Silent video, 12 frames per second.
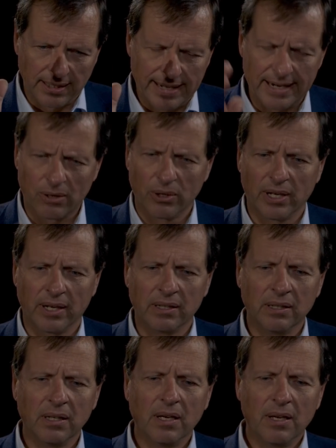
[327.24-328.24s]
area,
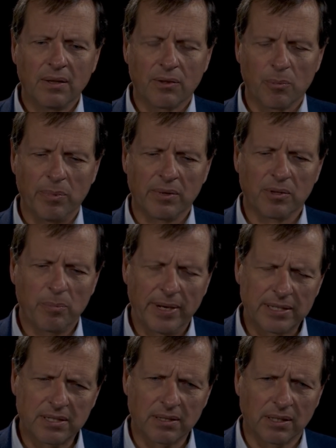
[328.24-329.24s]
the
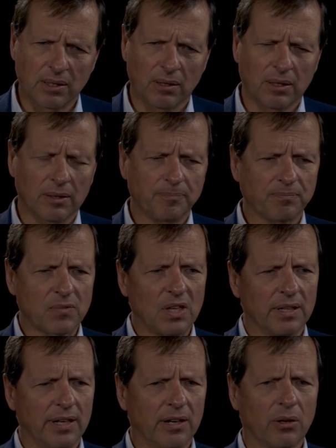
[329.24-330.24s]
best
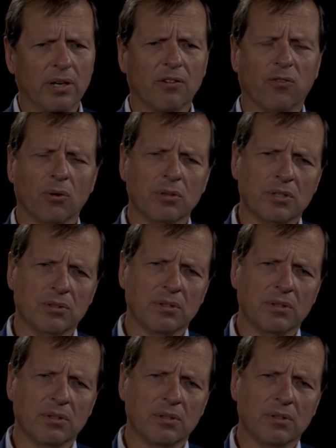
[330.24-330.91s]
area for